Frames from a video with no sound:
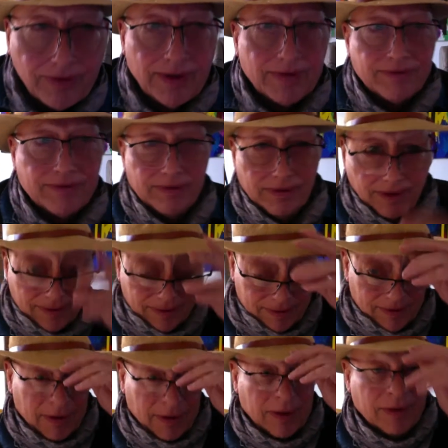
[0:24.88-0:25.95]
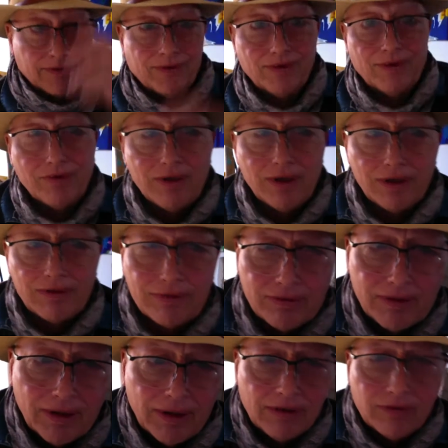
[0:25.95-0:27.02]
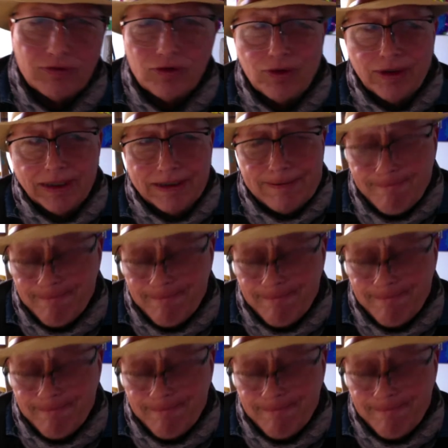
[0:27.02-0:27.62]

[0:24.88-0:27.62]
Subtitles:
lesson. Yes, fourth lesson in drawing.